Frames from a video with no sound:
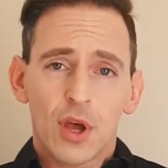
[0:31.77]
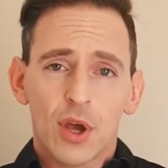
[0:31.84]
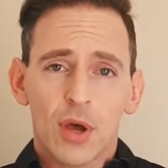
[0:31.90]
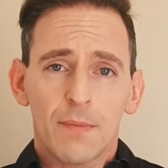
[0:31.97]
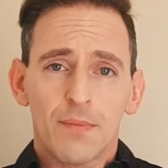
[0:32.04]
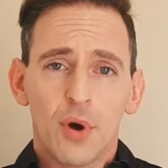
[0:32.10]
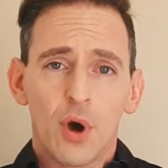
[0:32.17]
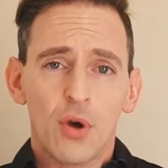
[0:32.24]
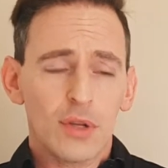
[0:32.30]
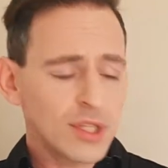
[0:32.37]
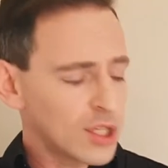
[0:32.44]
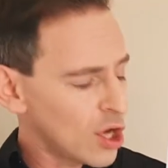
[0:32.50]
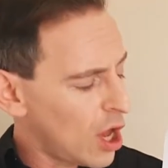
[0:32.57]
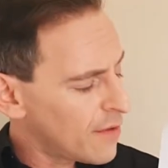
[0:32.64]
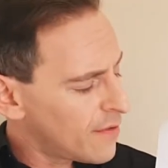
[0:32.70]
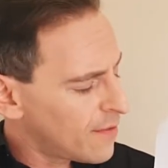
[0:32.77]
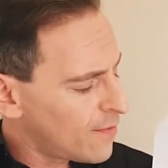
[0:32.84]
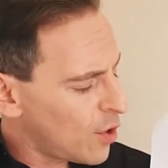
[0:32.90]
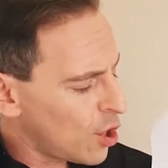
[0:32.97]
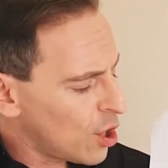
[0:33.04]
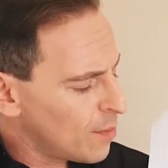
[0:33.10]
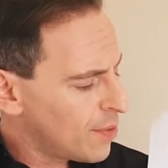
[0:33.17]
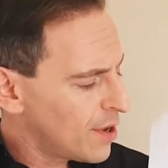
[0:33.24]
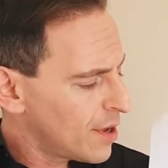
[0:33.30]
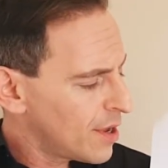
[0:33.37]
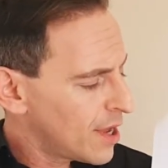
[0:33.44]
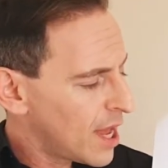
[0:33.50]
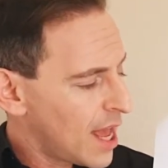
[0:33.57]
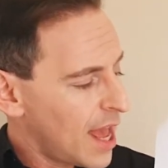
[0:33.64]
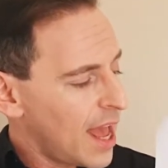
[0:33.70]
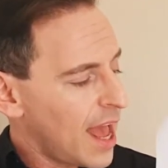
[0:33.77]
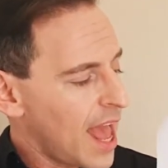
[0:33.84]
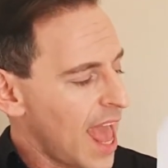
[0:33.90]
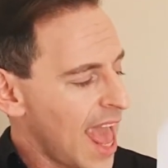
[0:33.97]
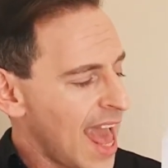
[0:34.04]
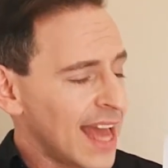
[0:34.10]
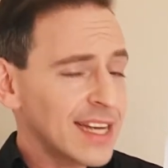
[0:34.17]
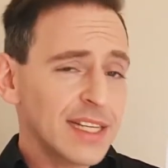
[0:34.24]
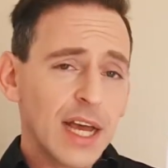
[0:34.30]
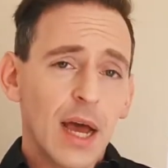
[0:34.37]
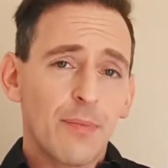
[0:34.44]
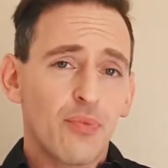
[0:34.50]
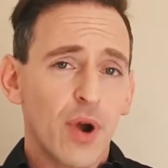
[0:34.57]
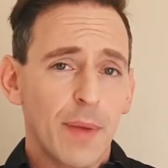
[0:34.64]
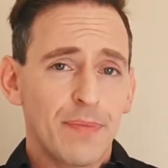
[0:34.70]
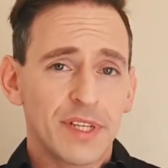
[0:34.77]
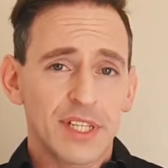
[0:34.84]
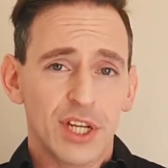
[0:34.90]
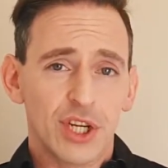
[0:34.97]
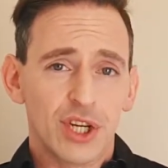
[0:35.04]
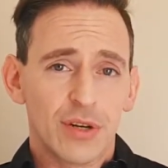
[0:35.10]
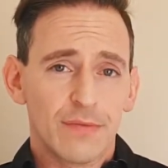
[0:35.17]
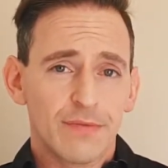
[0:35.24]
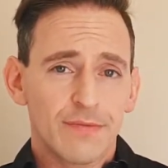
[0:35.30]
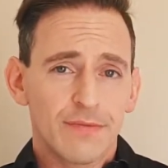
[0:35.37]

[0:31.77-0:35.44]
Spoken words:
composed of a verb and a preposition.